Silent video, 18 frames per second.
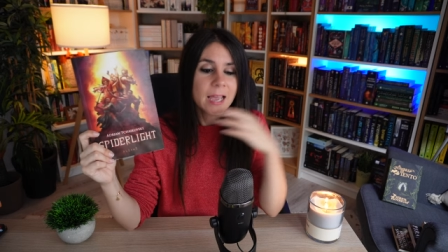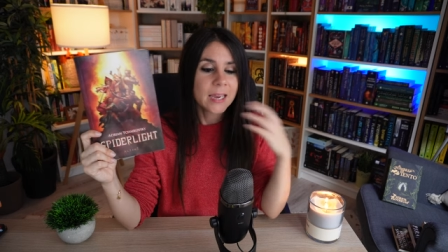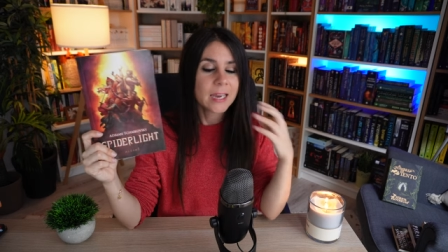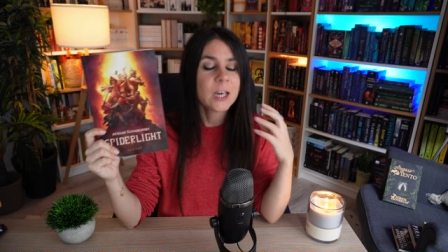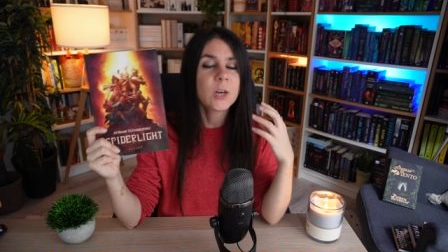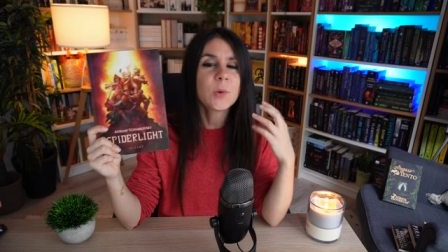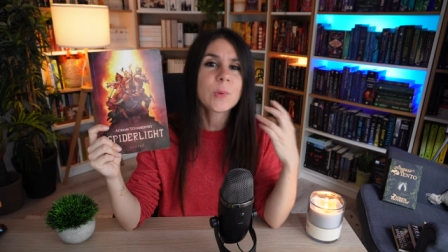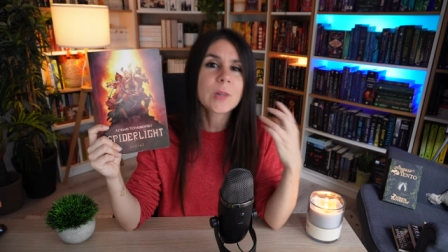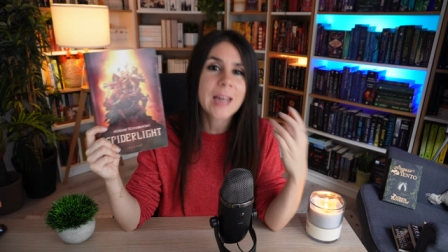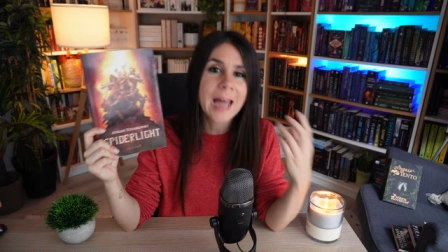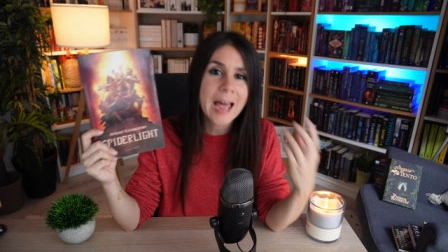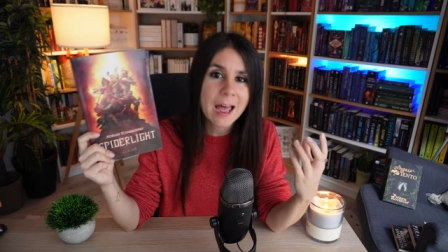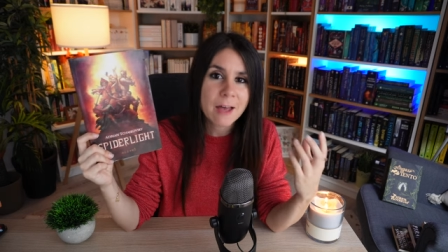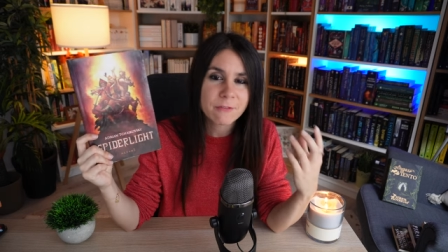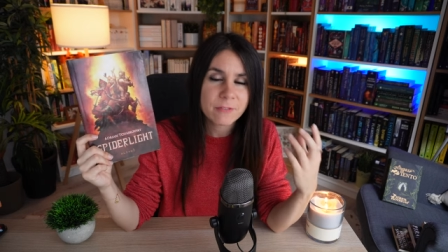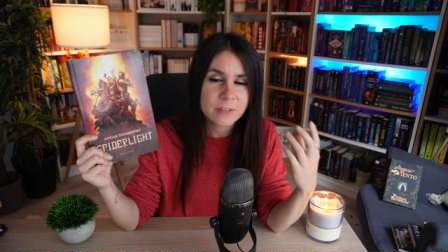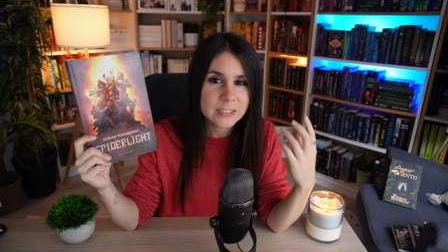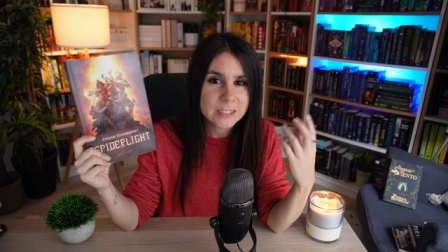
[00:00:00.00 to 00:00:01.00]
It will
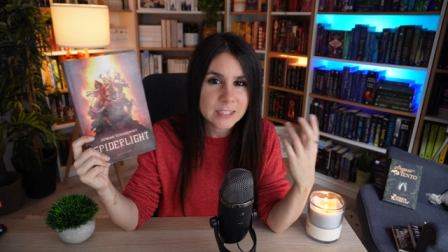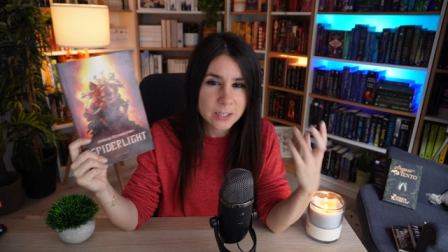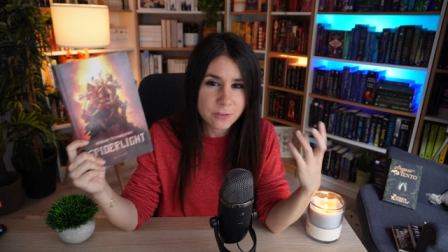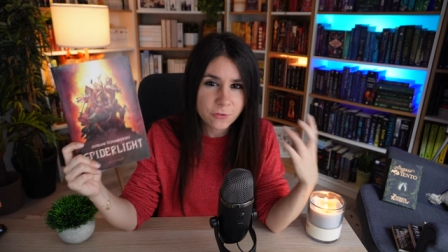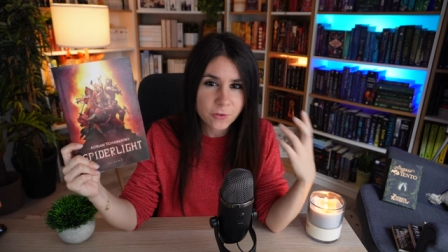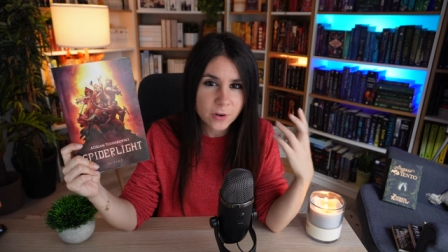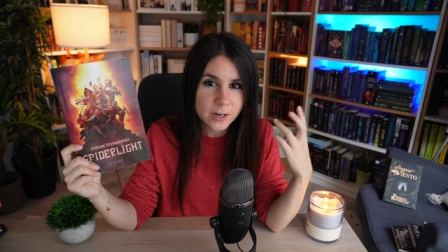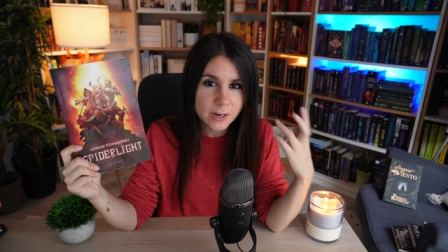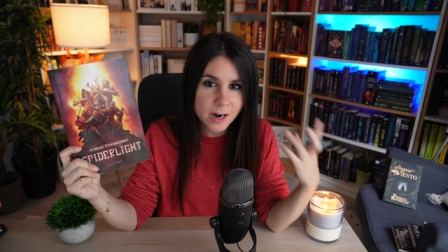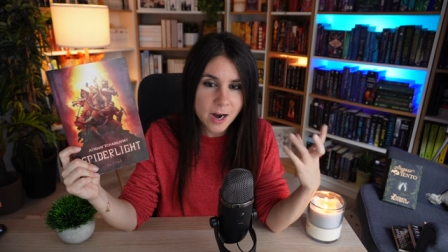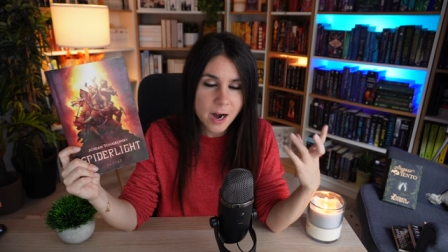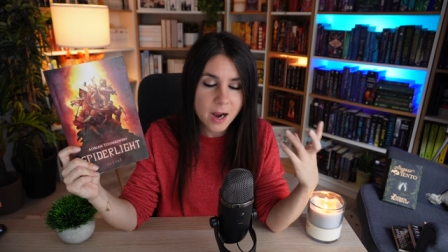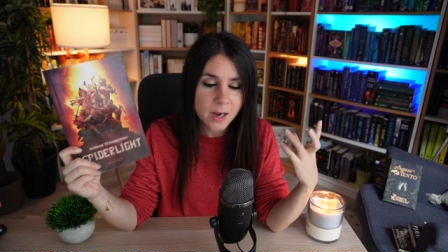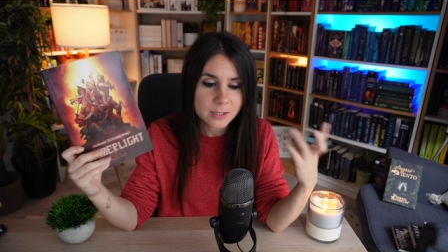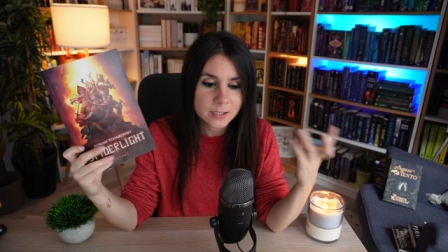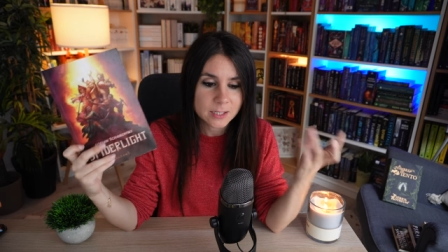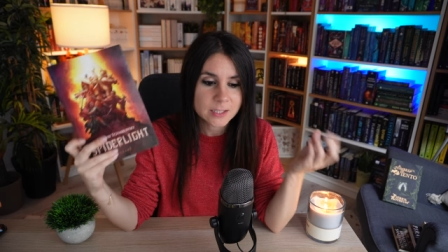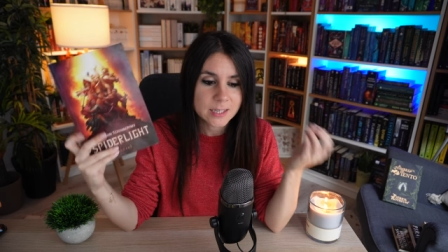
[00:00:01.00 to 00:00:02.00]
have different
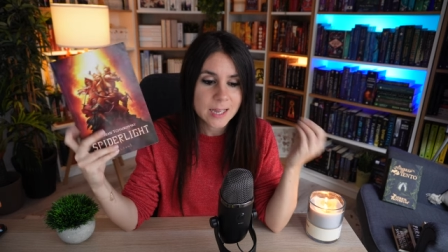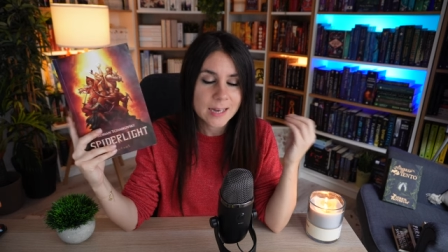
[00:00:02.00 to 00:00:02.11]
characters,